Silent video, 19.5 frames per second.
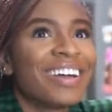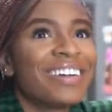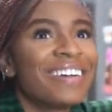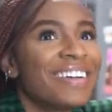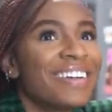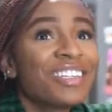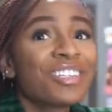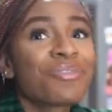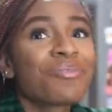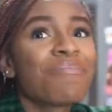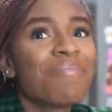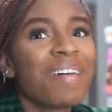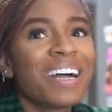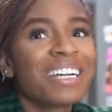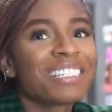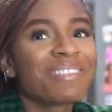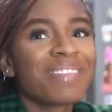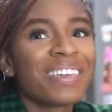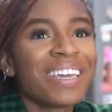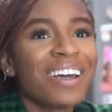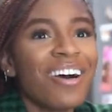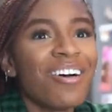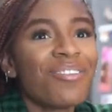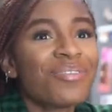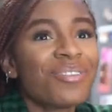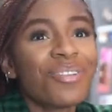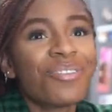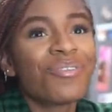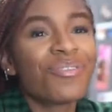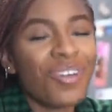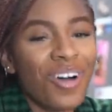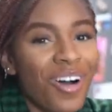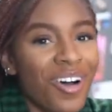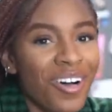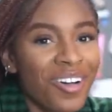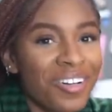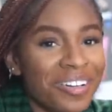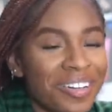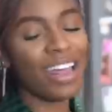it just reminds me of the fall.